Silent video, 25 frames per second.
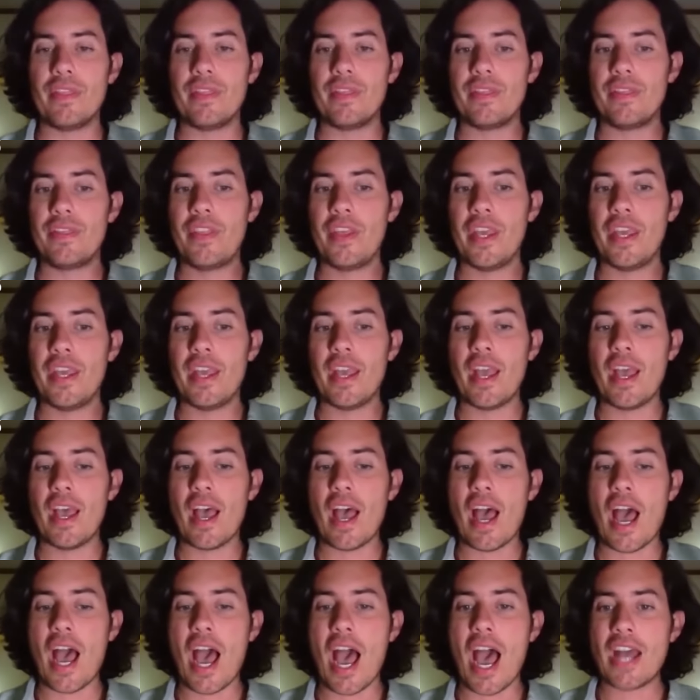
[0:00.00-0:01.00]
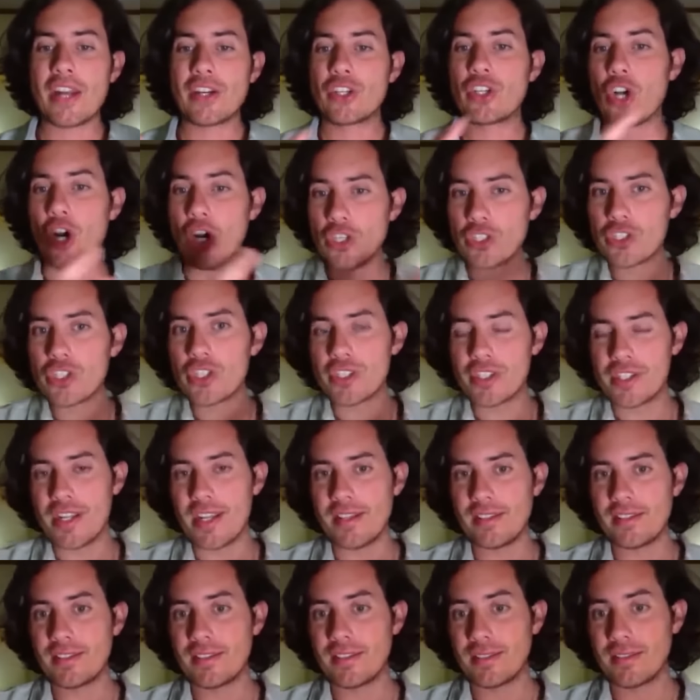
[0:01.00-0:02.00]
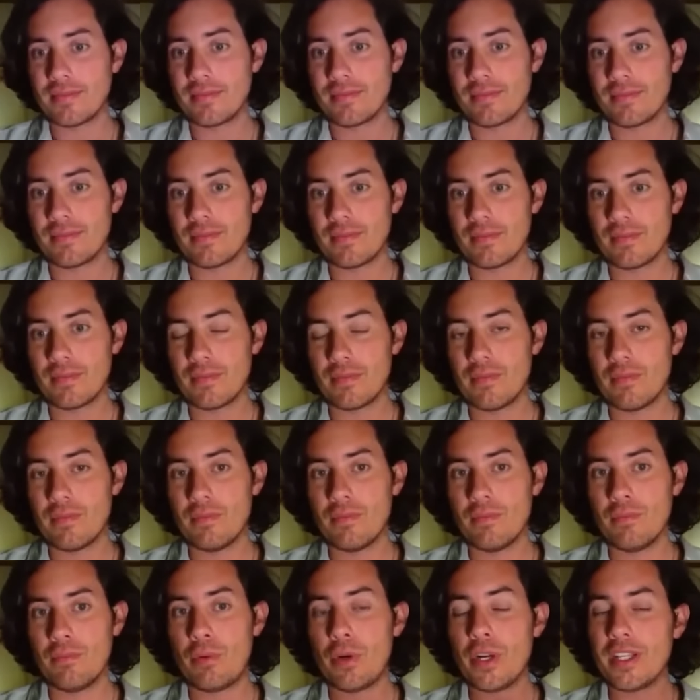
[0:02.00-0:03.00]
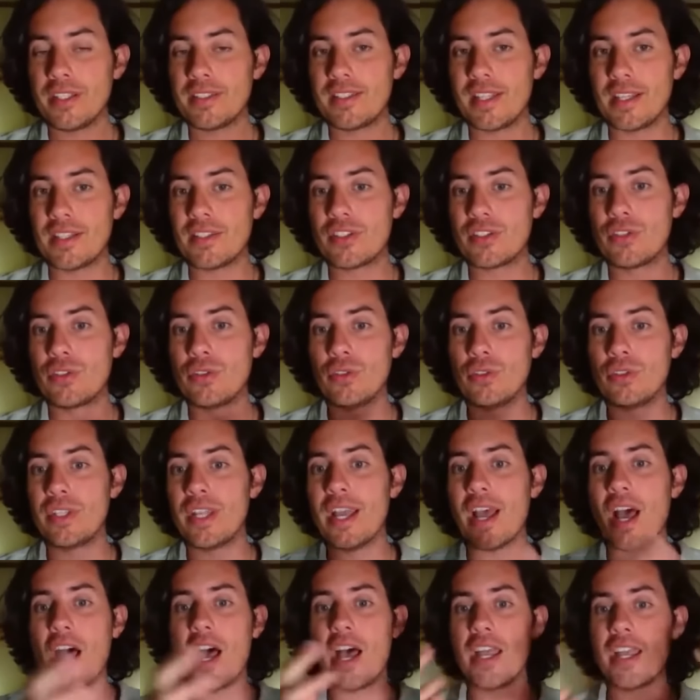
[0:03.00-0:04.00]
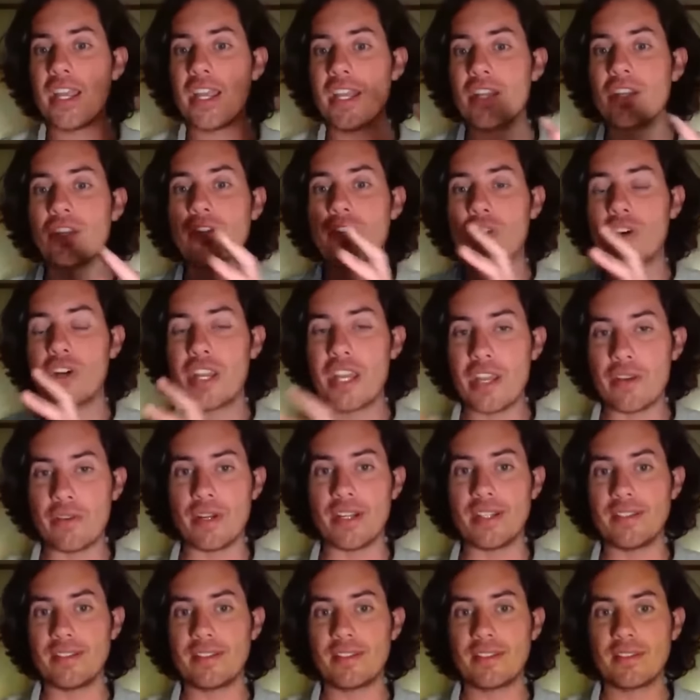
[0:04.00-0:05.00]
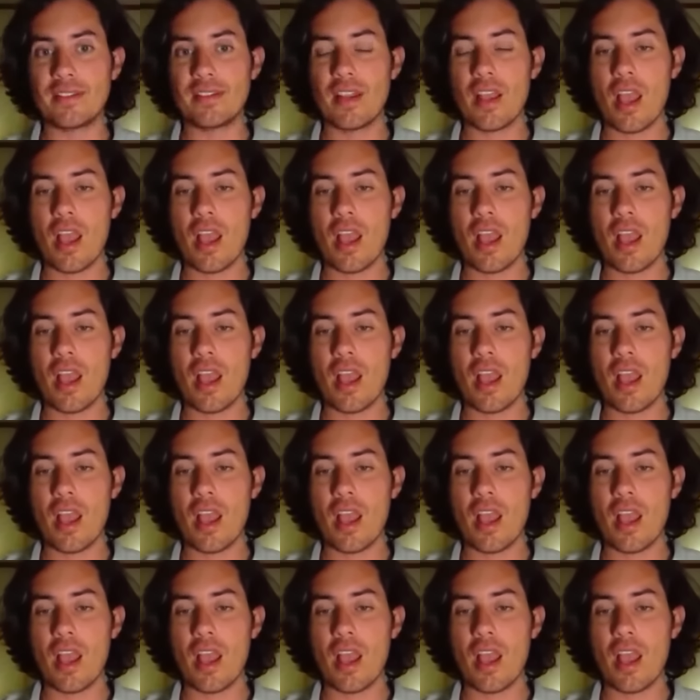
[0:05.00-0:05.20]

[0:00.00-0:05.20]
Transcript: The unconsciousness brings us to the incoherence.